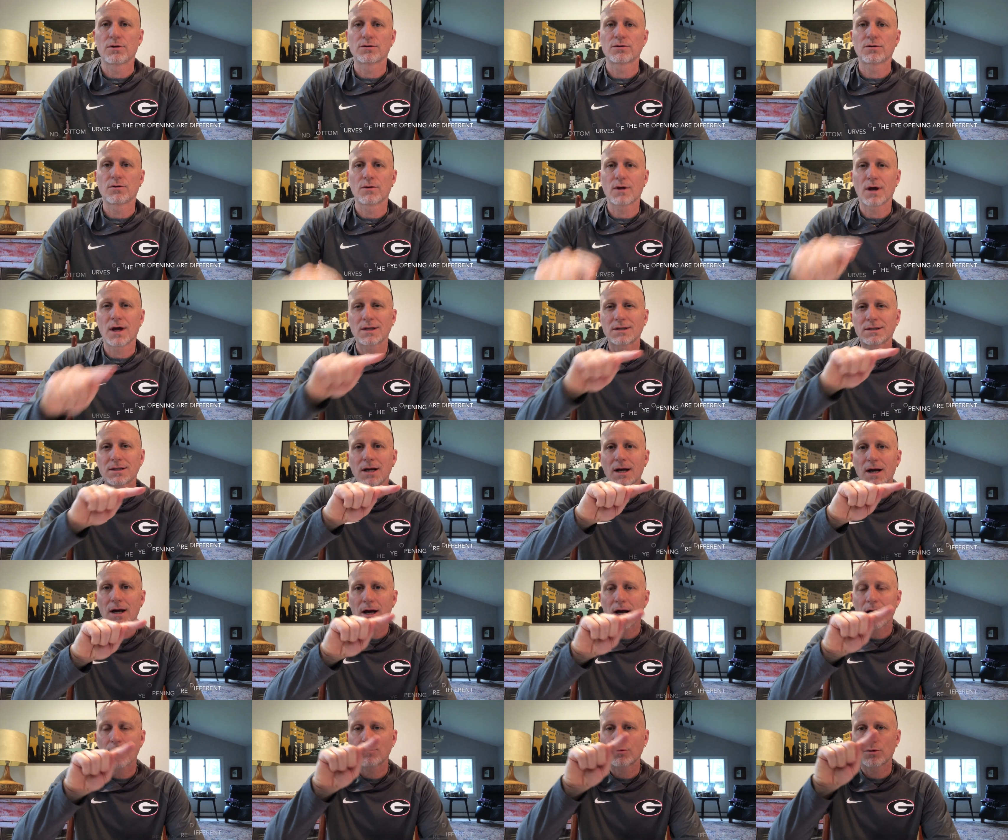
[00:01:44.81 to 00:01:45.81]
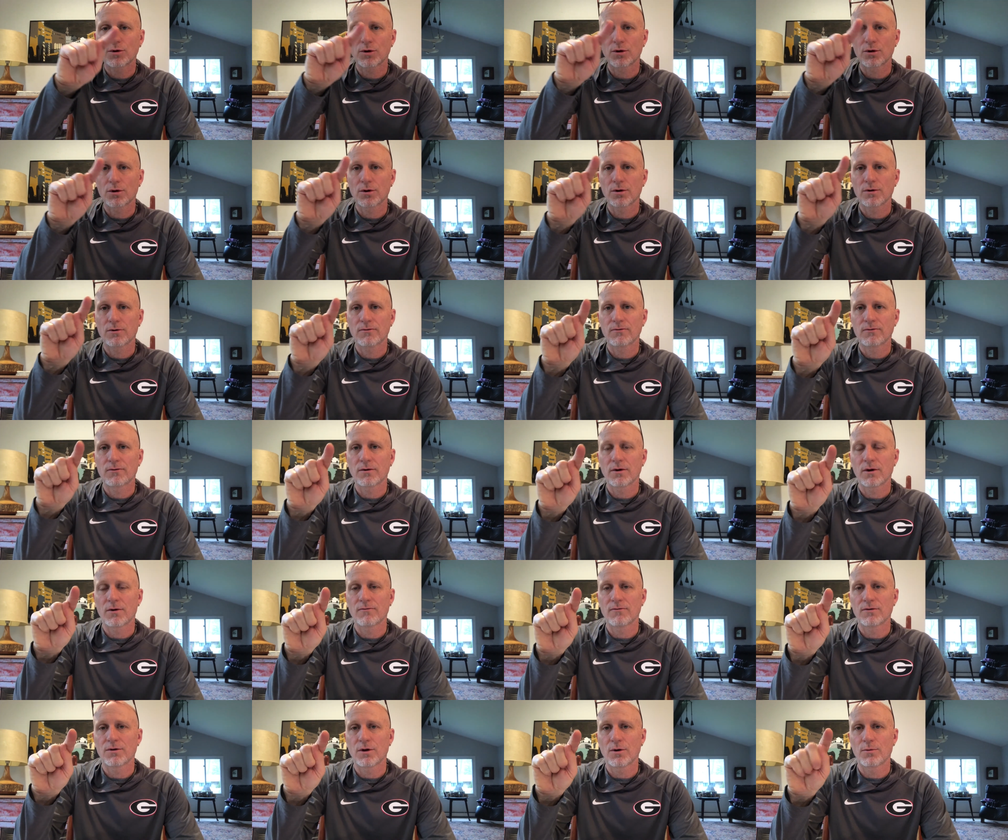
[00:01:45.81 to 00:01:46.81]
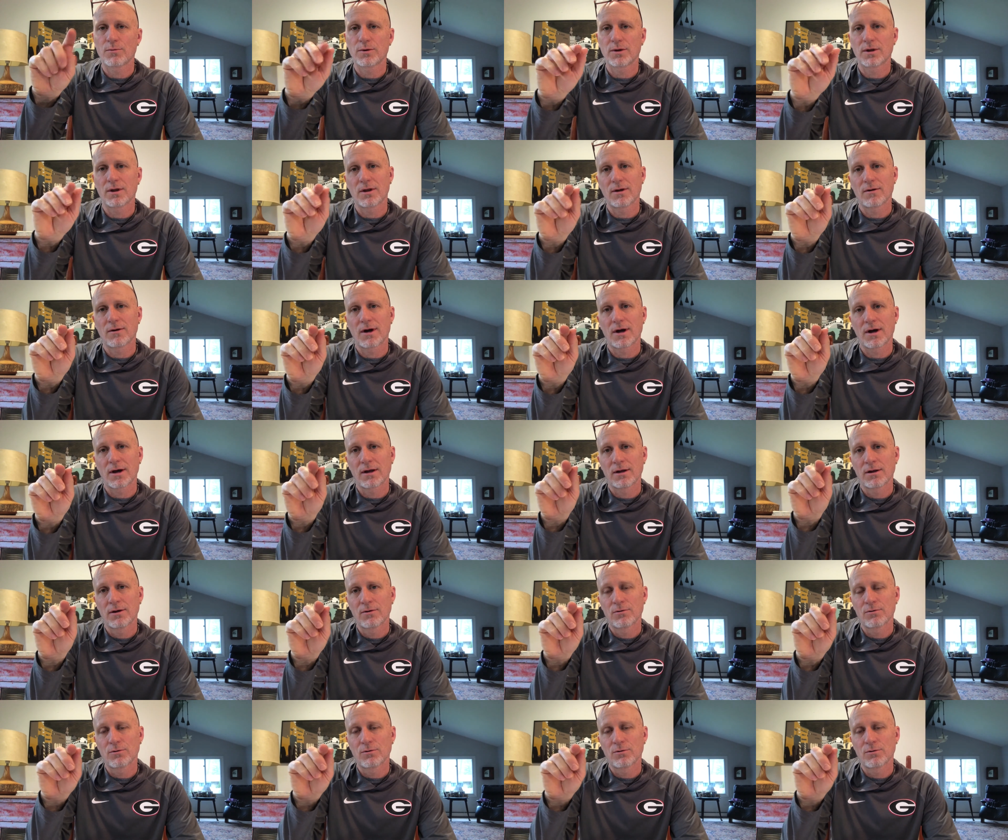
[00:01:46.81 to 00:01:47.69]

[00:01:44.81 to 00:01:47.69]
So that top curve of the opening of the eye